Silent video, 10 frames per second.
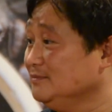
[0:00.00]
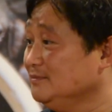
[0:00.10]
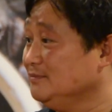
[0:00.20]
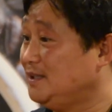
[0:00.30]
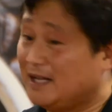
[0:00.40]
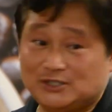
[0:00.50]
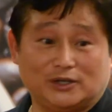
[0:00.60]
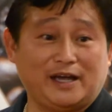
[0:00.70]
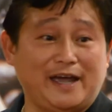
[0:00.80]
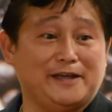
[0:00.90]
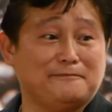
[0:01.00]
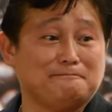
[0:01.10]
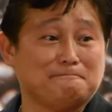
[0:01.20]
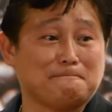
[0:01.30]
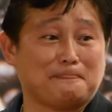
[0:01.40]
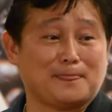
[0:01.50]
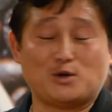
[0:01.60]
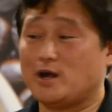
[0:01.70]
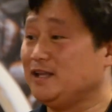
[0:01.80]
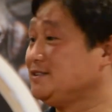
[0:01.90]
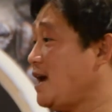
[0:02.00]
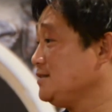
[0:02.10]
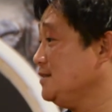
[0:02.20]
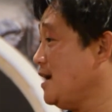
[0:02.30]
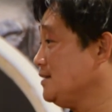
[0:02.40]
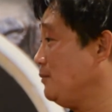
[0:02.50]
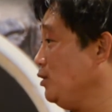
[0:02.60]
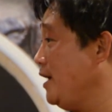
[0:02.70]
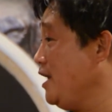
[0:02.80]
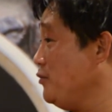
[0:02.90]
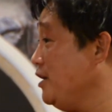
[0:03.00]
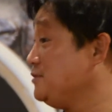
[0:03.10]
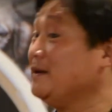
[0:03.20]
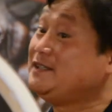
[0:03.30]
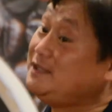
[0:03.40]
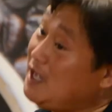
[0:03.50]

But that's okay. Right? It's tax deductible anyways, but still.